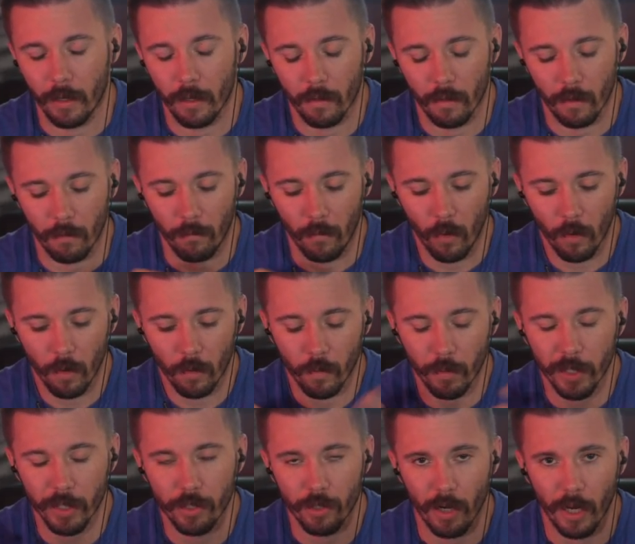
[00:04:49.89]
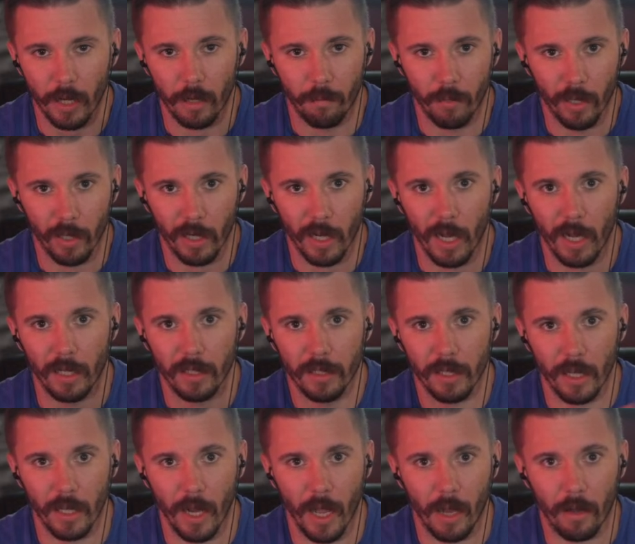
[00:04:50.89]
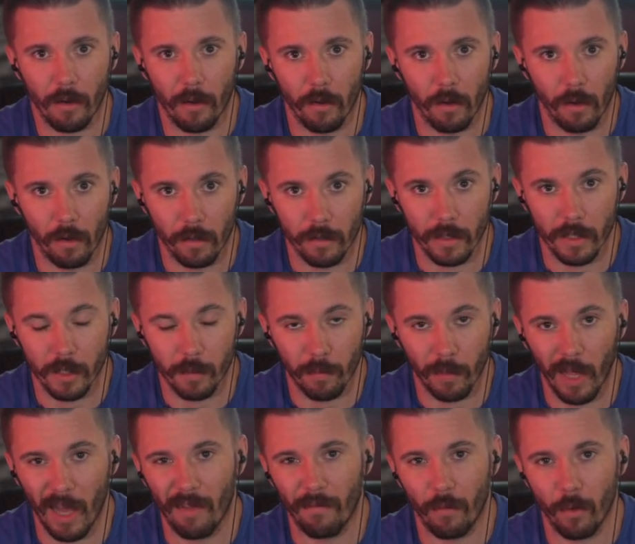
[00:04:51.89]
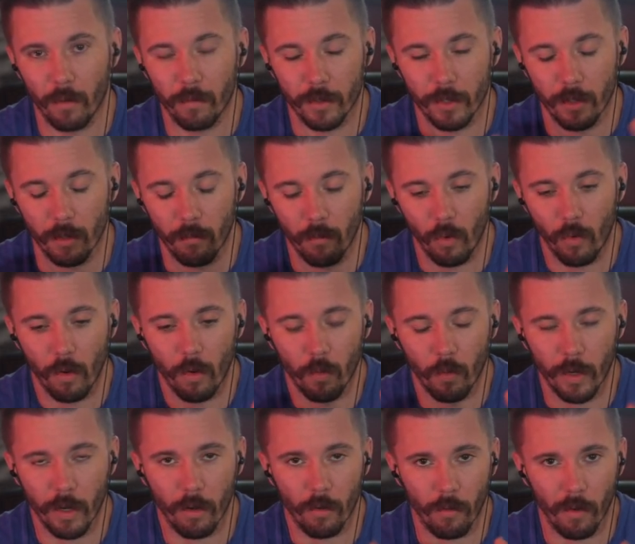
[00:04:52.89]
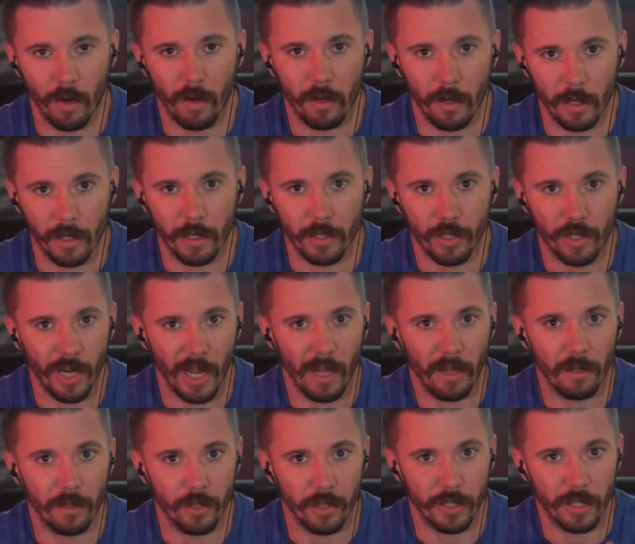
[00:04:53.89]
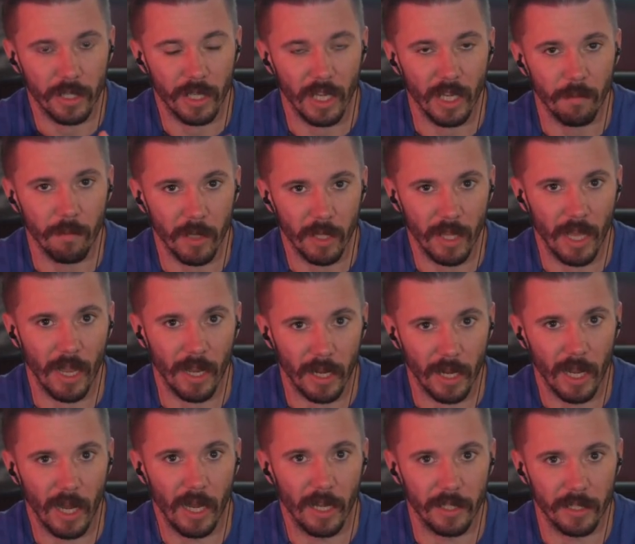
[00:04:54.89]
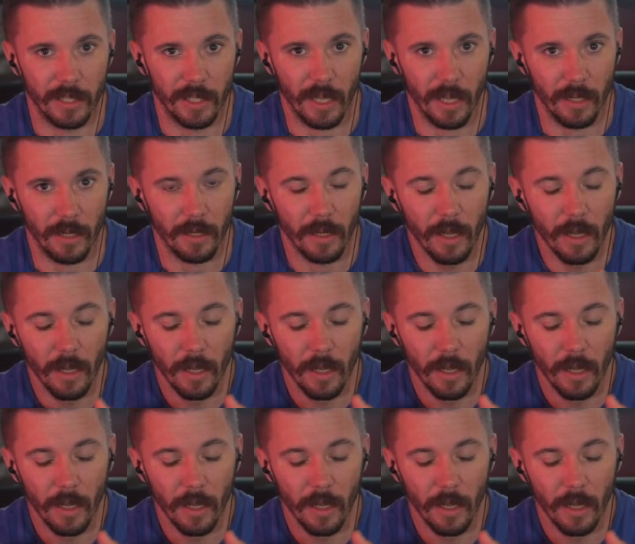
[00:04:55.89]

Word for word: The more we try to put content out on all of these platforms, the more we are running into challenges keeping that content